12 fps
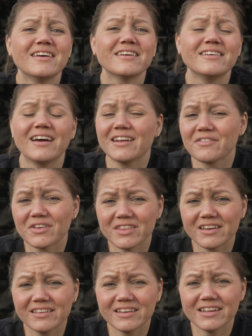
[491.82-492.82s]
got
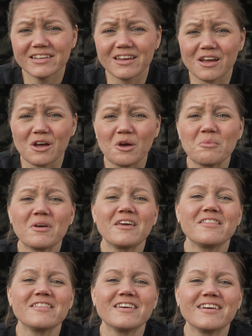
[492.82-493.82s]
everything cleaned up,
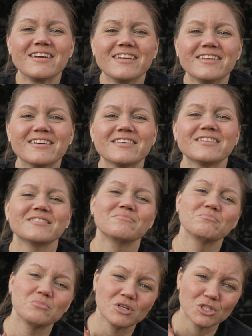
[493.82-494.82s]
and then
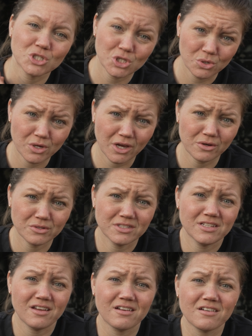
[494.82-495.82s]
put 2
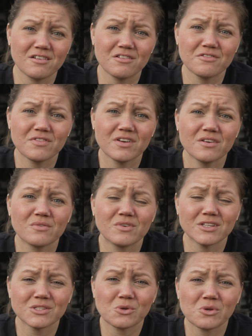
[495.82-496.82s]
coats of
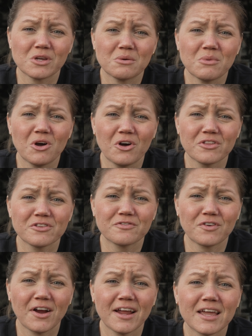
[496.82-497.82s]
rust-oleum on the
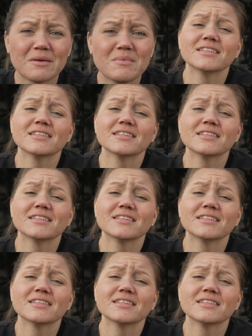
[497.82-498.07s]
frame.